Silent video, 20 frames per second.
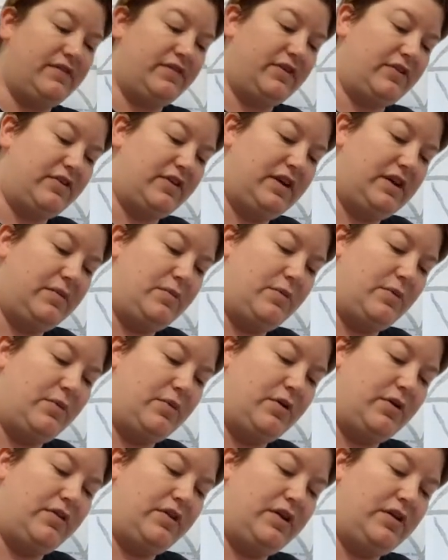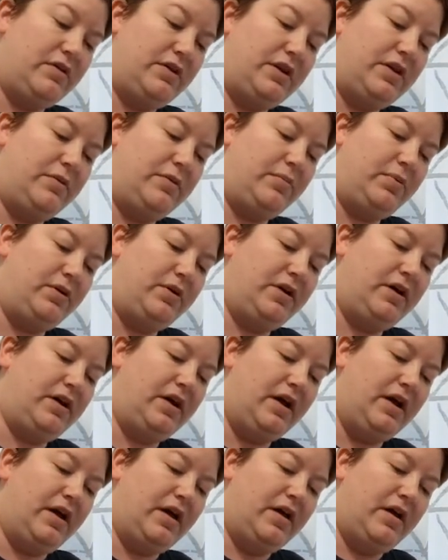If there's any more that you need to put